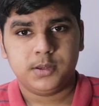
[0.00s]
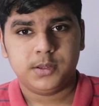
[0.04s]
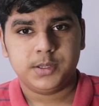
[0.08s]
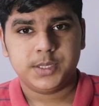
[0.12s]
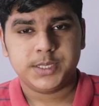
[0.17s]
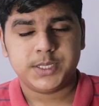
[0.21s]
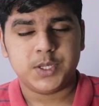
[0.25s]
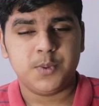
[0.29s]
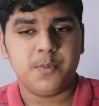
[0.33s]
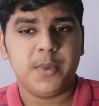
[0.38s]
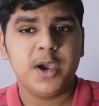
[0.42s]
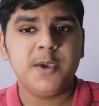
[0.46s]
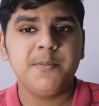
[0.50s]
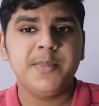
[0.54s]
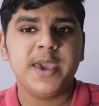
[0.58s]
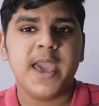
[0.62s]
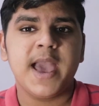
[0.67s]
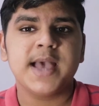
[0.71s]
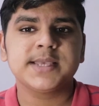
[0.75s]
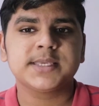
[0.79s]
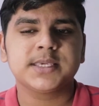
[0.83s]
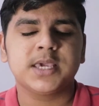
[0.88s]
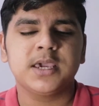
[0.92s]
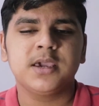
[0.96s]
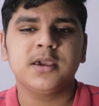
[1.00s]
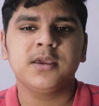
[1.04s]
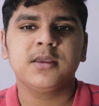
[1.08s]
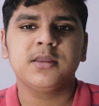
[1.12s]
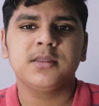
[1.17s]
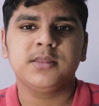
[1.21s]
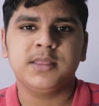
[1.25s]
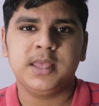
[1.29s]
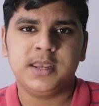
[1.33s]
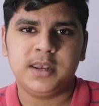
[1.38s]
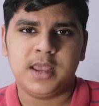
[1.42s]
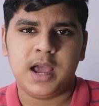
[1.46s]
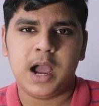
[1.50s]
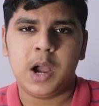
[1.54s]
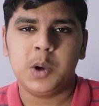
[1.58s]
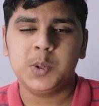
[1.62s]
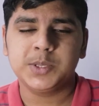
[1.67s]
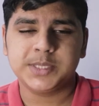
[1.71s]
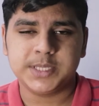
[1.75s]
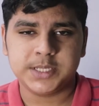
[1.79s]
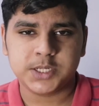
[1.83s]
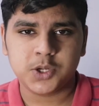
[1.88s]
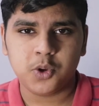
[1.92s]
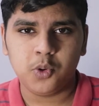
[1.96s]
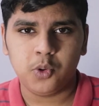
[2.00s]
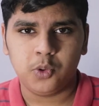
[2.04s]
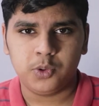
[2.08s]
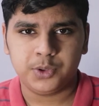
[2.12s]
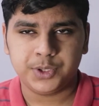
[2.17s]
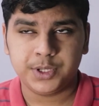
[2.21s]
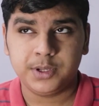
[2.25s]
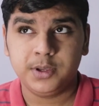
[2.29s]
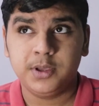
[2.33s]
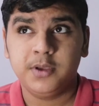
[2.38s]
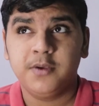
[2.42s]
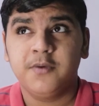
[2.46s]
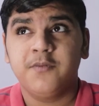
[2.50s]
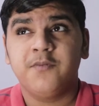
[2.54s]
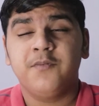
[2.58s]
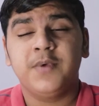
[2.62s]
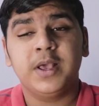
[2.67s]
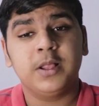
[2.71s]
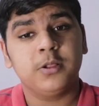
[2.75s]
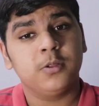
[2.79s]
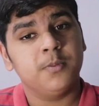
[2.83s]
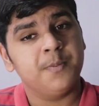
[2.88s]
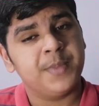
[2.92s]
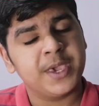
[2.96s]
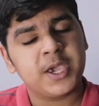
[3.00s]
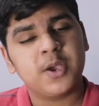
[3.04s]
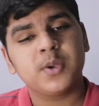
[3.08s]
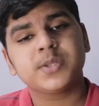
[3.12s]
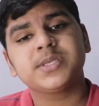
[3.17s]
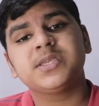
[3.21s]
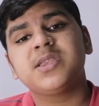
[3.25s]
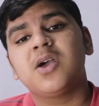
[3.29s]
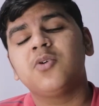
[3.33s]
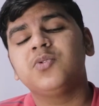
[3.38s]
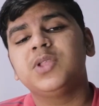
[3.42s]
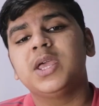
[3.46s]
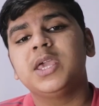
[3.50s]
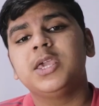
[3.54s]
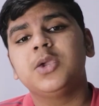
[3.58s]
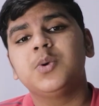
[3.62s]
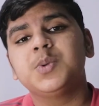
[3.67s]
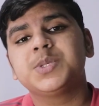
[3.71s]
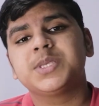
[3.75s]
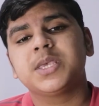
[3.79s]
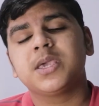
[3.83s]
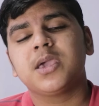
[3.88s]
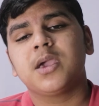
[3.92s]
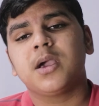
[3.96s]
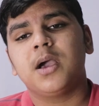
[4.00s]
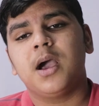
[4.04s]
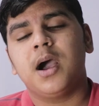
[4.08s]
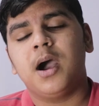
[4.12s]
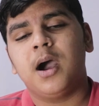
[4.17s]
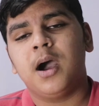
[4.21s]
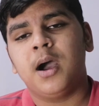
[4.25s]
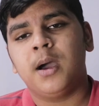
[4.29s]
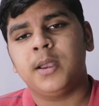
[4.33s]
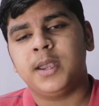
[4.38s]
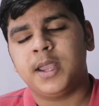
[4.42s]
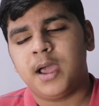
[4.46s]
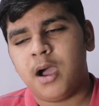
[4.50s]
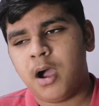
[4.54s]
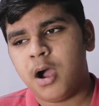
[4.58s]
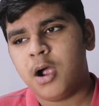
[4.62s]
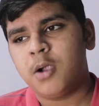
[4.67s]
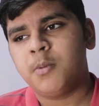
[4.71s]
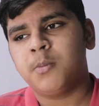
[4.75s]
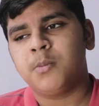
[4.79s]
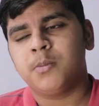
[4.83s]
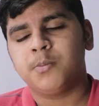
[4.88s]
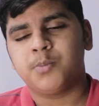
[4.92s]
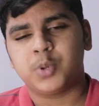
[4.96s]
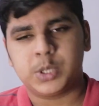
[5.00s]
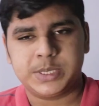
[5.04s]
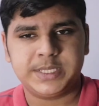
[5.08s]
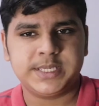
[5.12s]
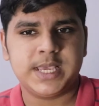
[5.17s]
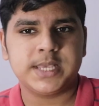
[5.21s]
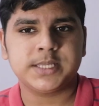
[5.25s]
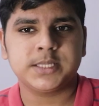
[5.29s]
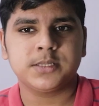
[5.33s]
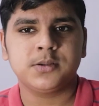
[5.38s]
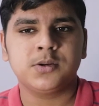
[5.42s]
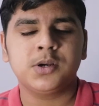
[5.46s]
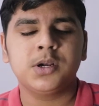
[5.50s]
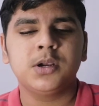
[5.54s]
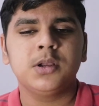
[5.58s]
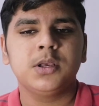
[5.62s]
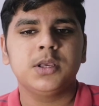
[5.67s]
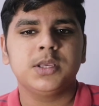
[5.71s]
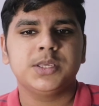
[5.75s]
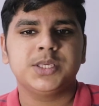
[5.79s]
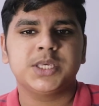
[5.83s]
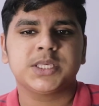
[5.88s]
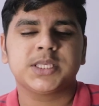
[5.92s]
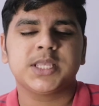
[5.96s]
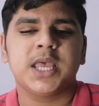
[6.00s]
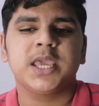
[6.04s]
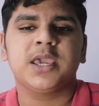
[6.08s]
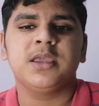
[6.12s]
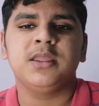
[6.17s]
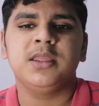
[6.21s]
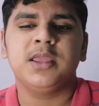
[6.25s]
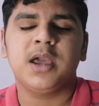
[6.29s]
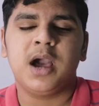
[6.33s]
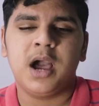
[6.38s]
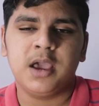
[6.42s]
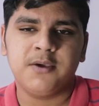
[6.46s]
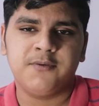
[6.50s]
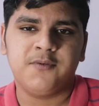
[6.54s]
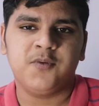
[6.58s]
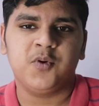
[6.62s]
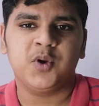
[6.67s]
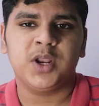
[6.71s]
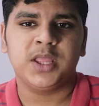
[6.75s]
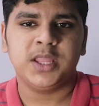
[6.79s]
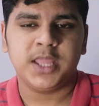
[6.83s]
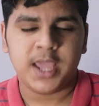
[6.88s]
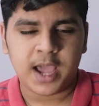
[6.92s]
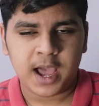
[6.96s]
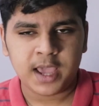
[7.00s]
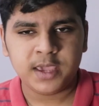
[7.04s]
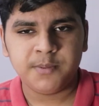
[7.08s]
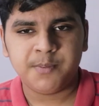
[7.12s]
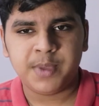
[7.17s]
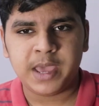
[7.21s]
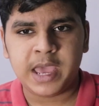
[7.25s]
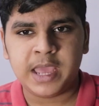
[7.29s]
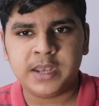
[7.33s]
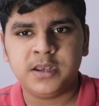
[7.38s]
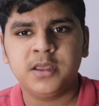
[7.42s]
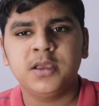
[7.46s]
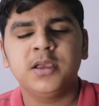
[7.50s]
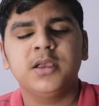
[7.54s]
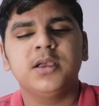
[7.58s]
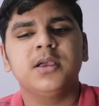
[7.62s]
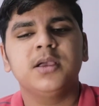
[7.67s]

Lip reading: So you might be asking, then how is it cooled? Well, because now they're using an ARM processor, just like in the iPhone and the iPad,